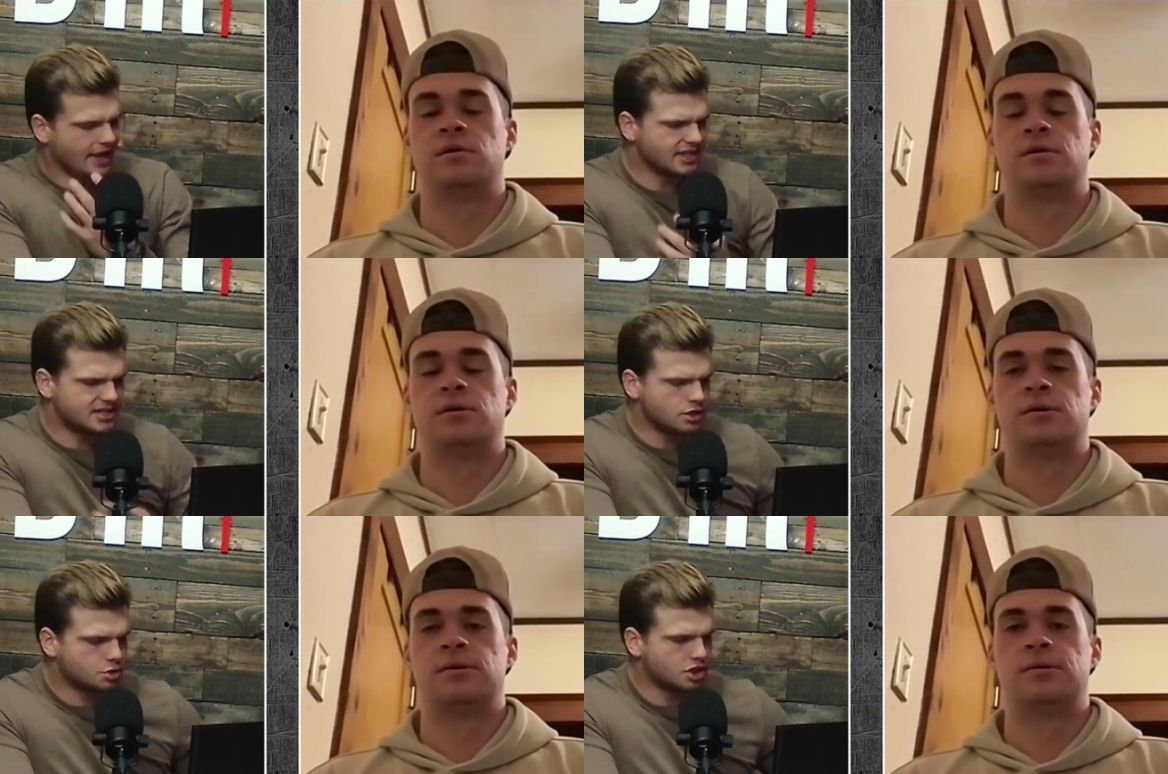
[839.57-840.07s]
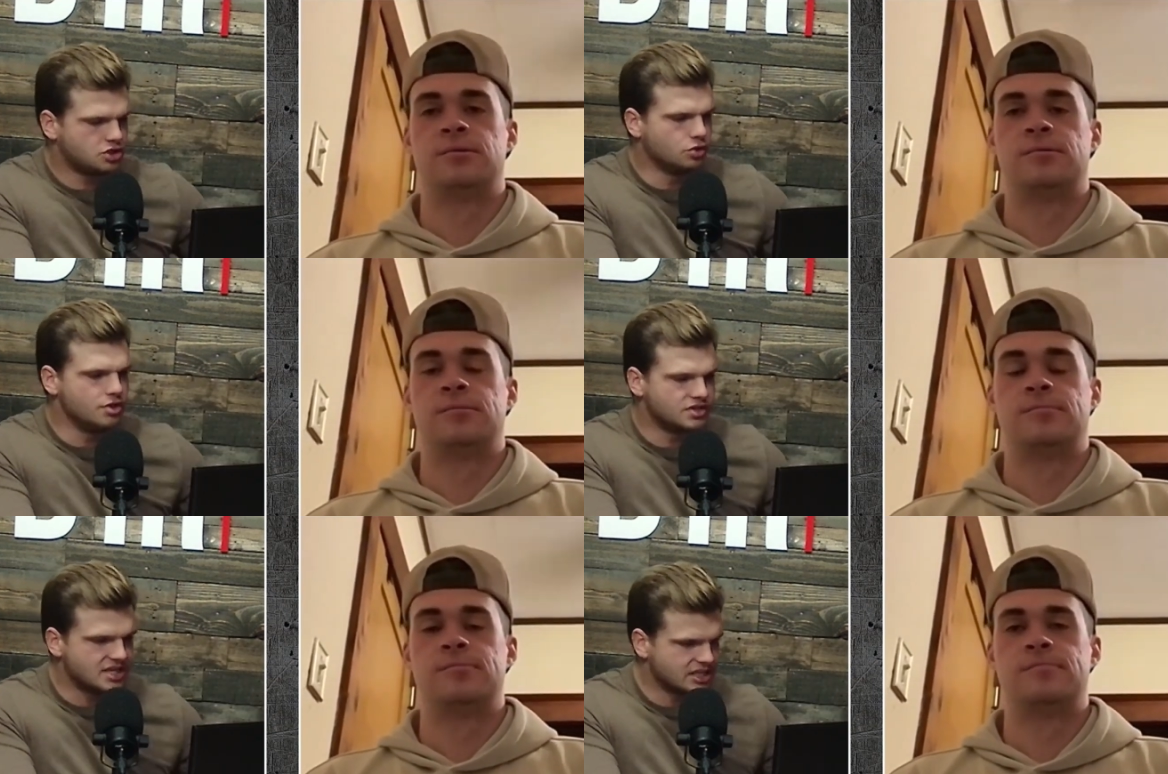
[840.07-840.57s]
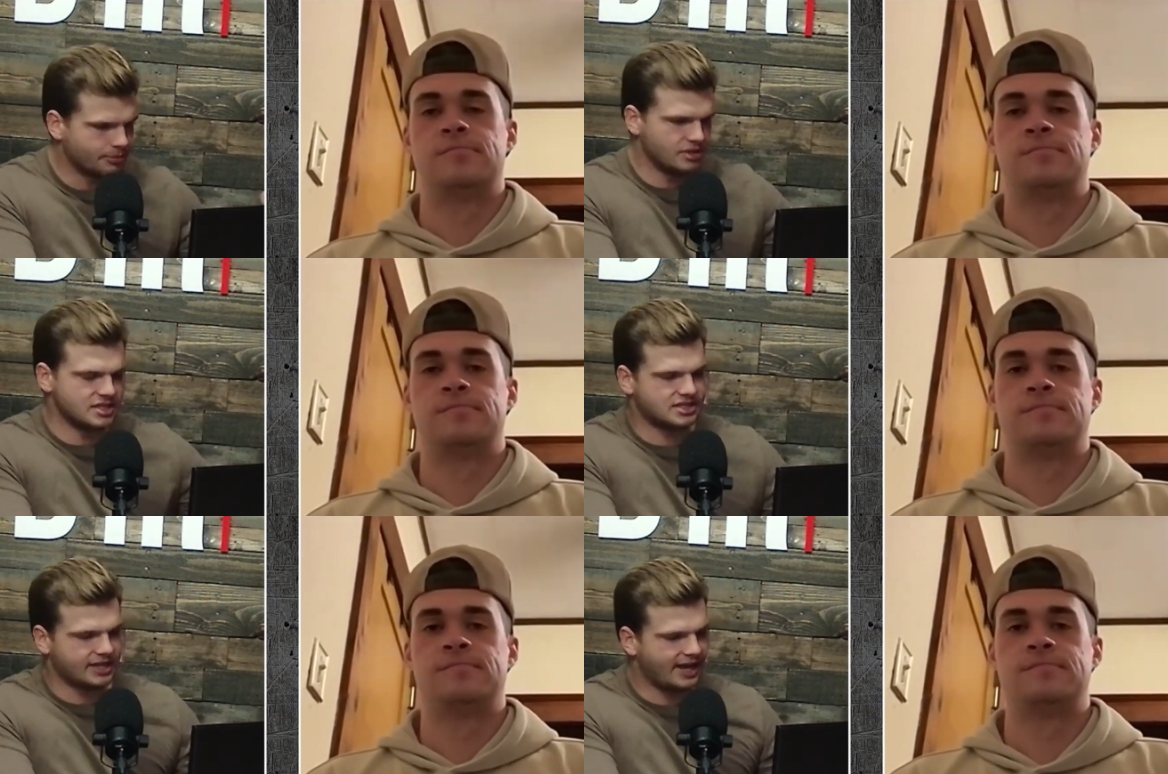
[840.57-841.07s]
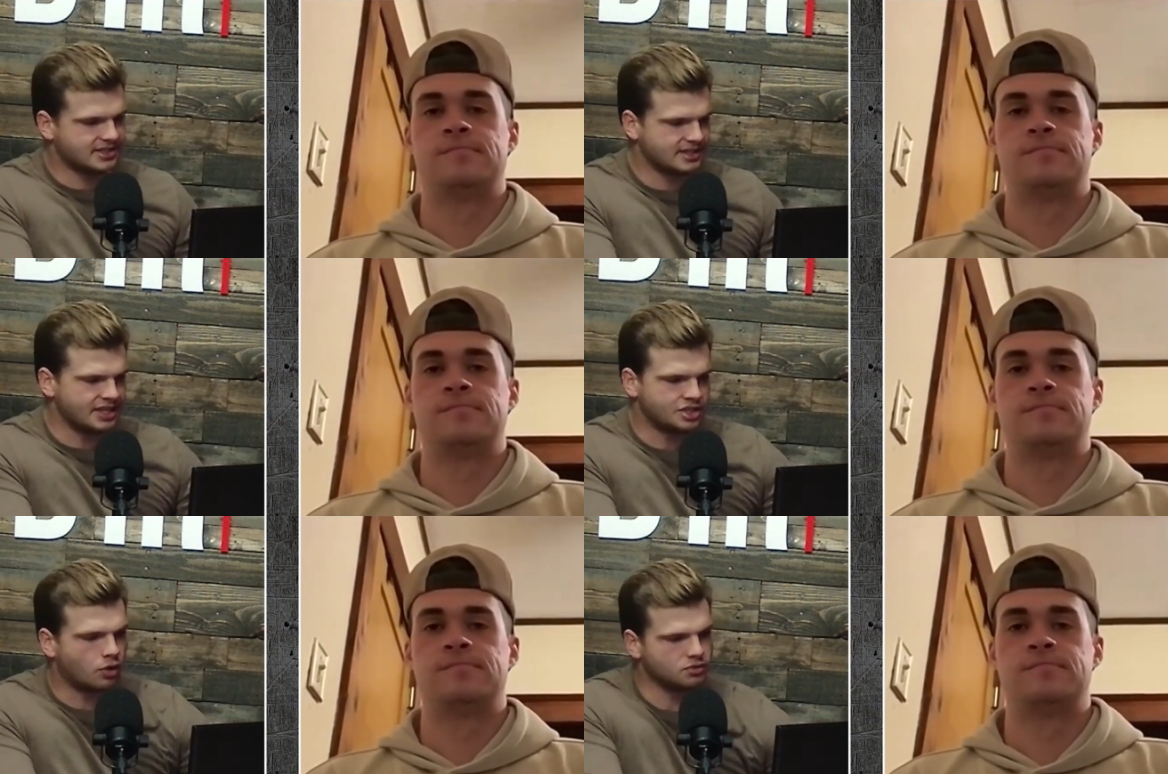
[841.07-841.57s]
Speaker 1: it's interesting too. You see some of these stats
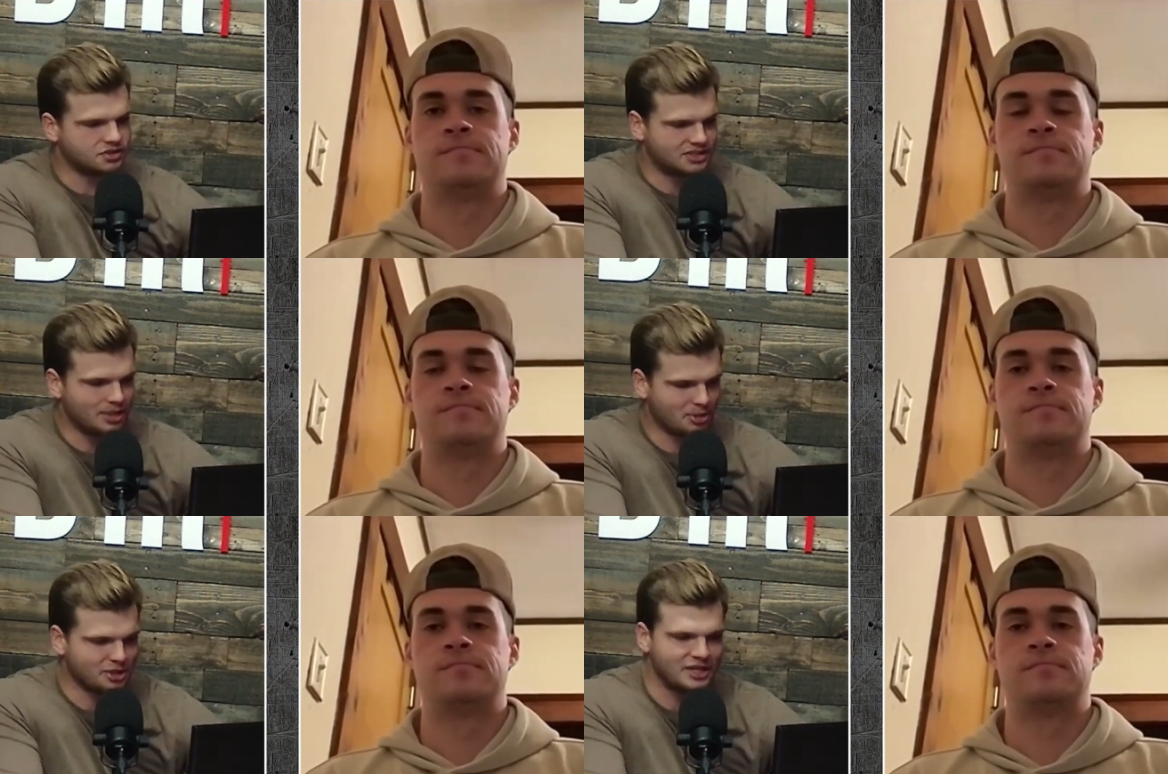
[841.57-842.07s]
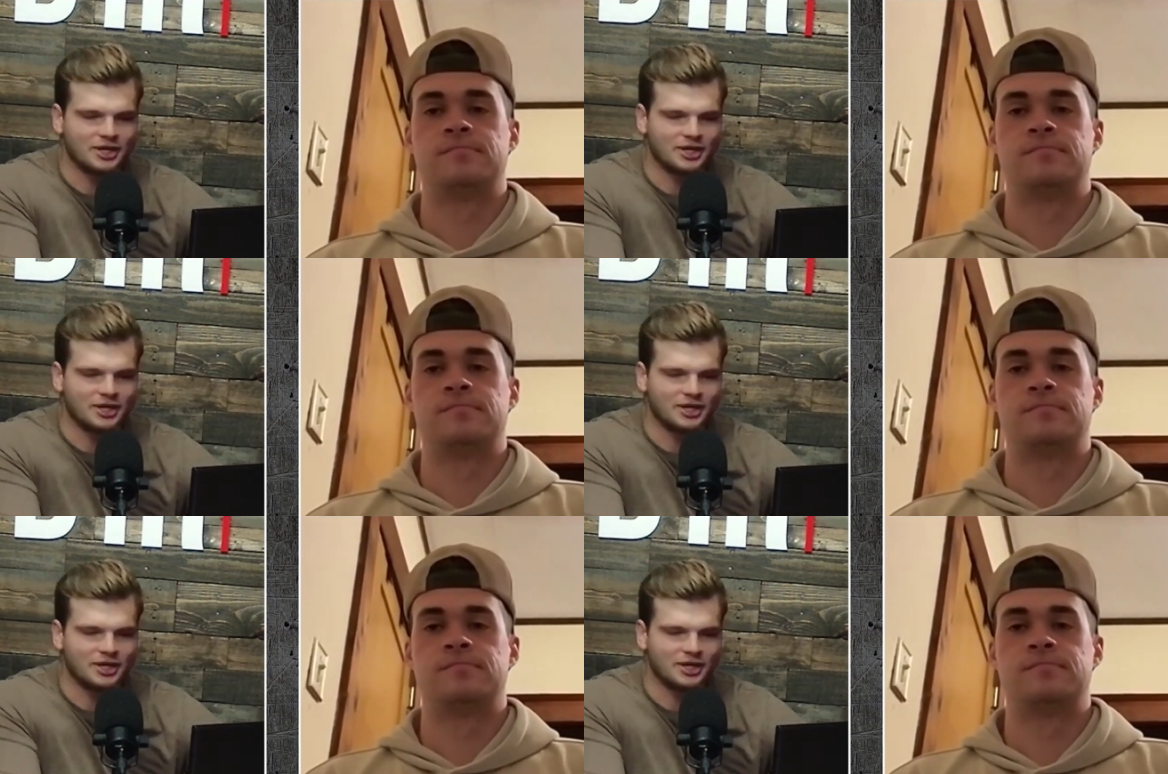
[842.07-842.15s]
that don't typically